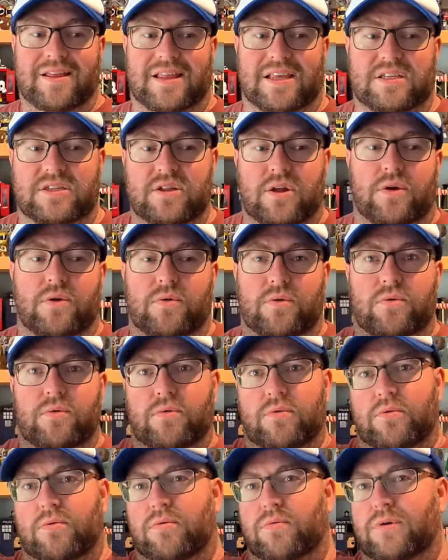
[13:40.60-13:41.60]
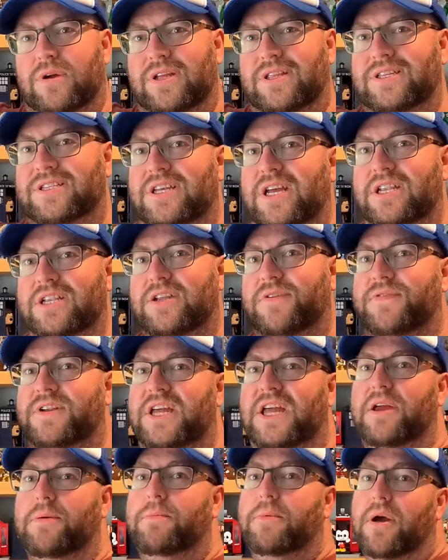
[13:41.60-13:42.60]
there's no incentive
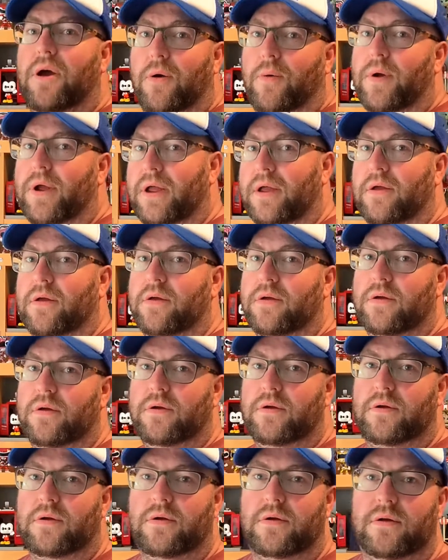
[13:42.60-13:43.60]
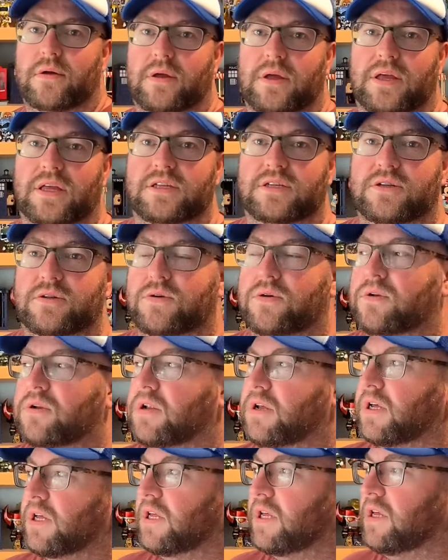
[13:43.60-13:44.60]
to keep going. It's
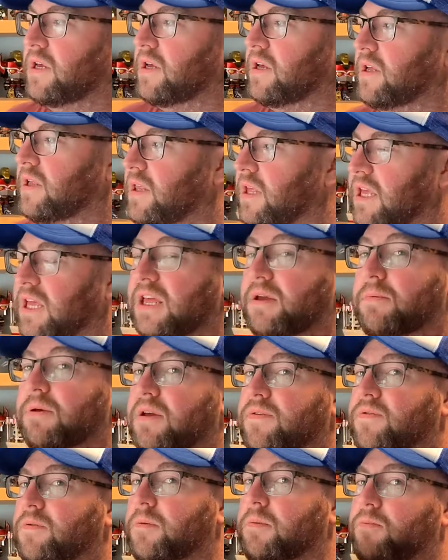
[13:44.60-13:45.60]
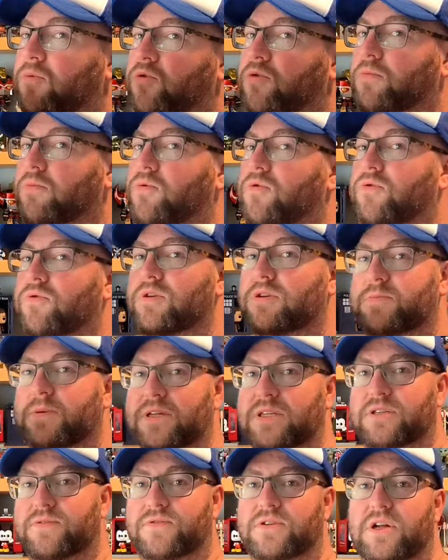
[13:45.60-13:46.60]
not like they keep giving you more and more
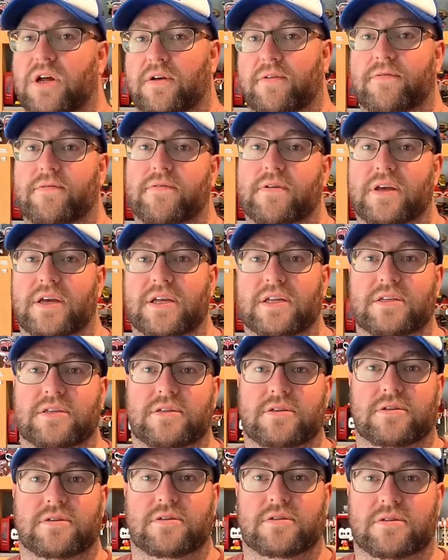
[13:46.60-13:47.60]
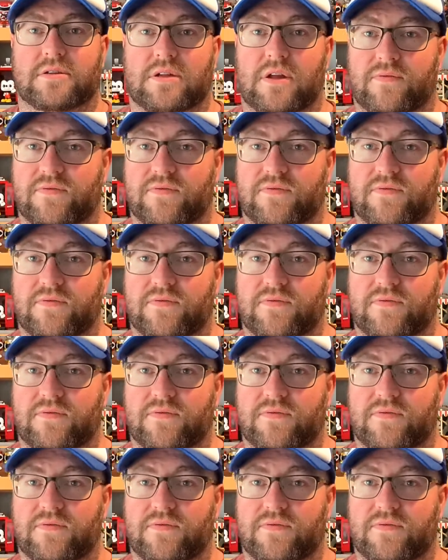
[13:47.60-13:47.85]
expensive stuff. It's